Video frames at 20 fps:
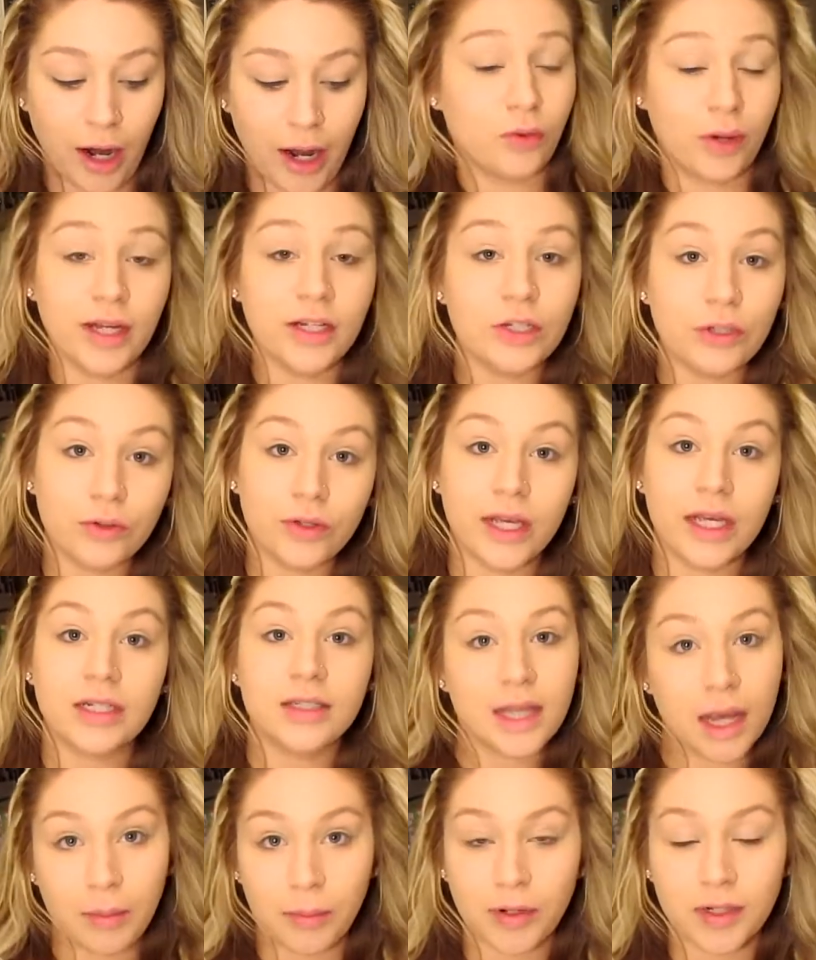so I do get
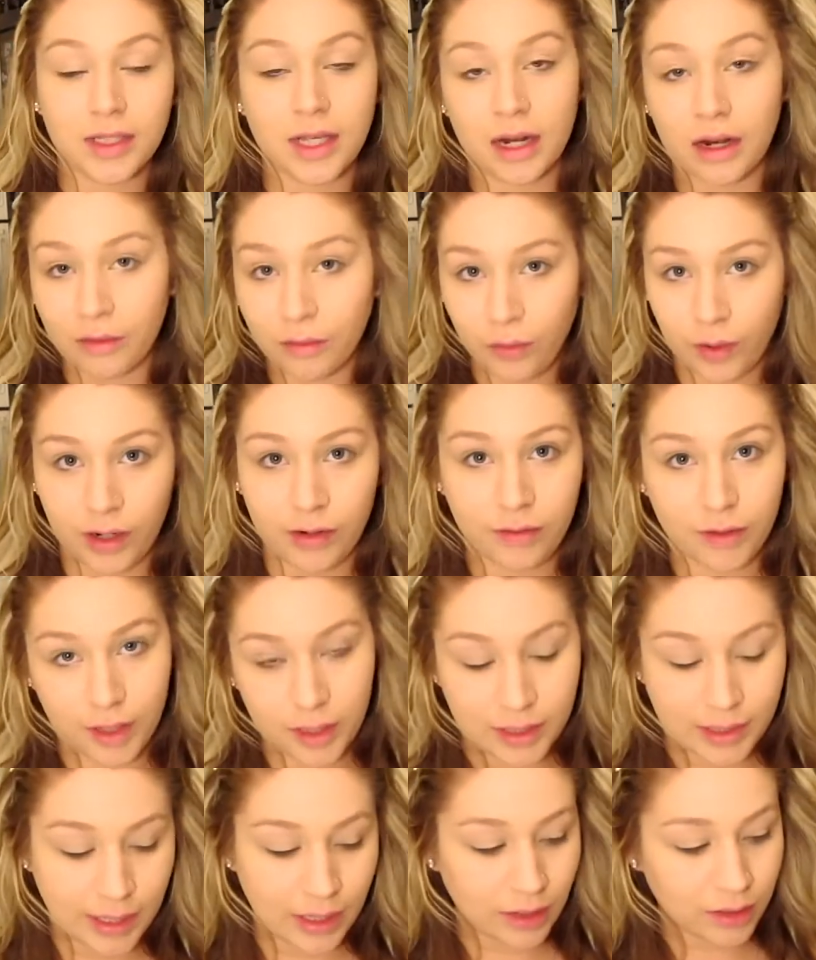10% of whatever
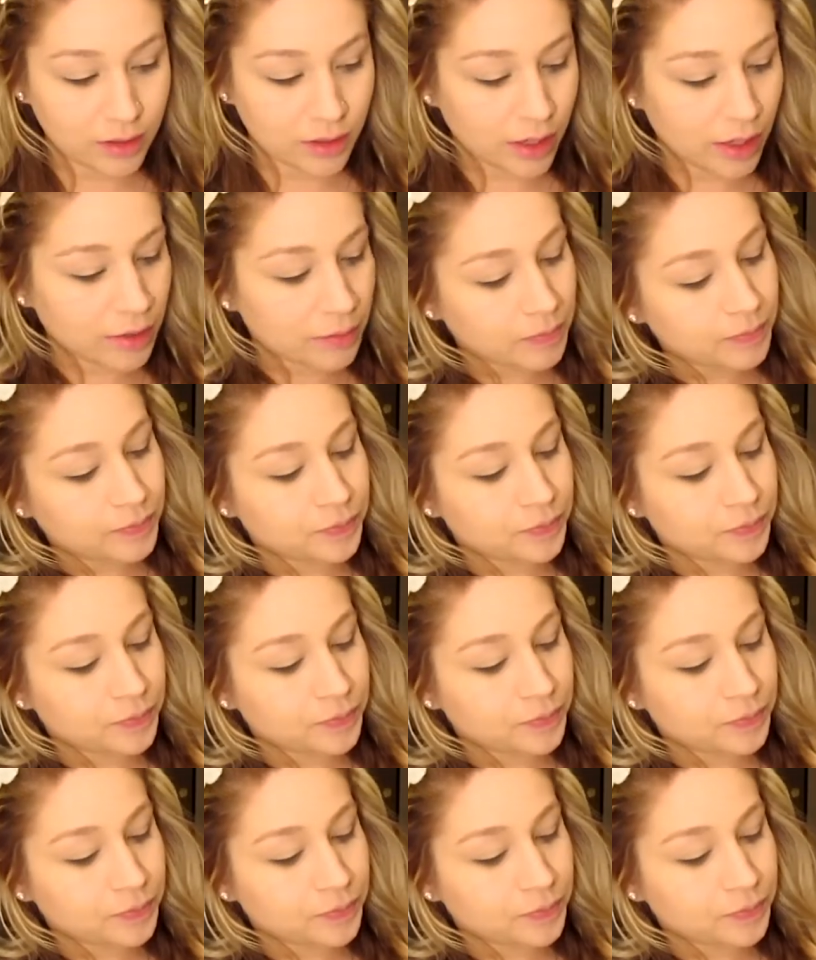the sales are.